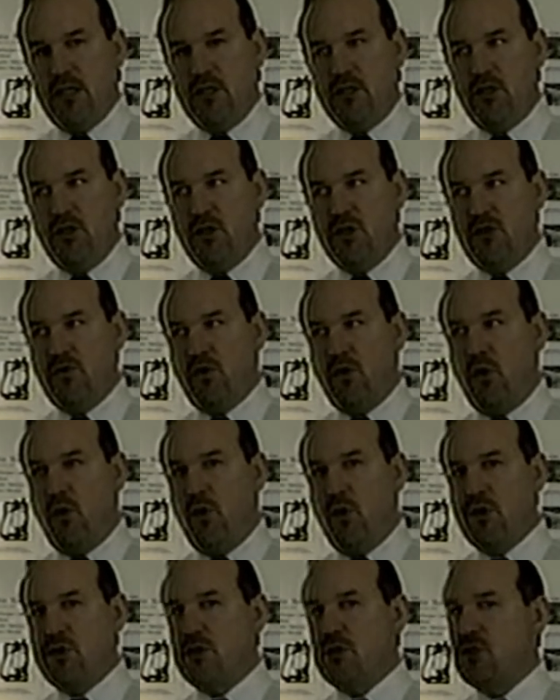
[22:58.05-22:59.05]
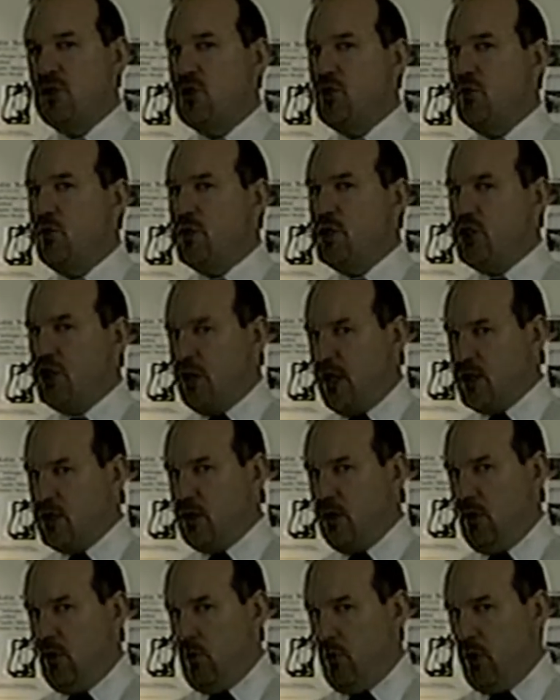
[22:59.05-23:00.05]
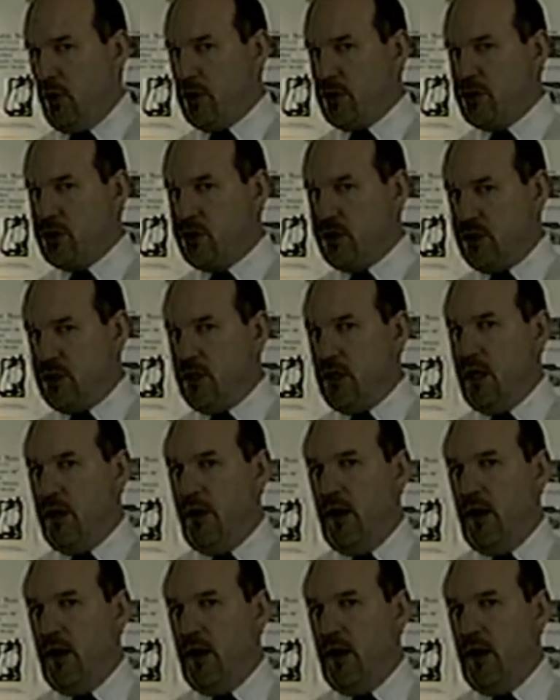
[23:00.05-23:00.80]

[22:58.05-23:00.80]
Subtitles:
is used for horses to adjust a horse